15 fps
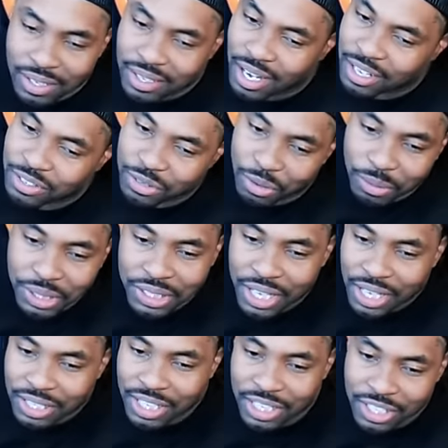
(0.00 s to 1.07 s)
next to him. He
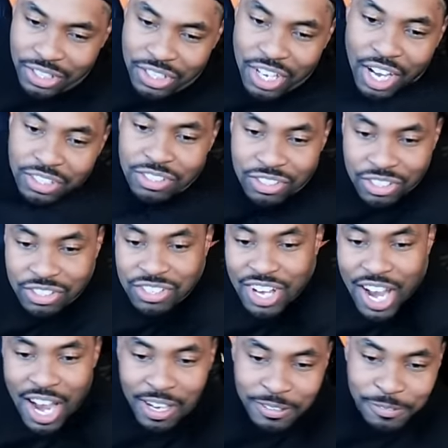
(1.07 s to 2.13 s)
can't. He can touch the chat.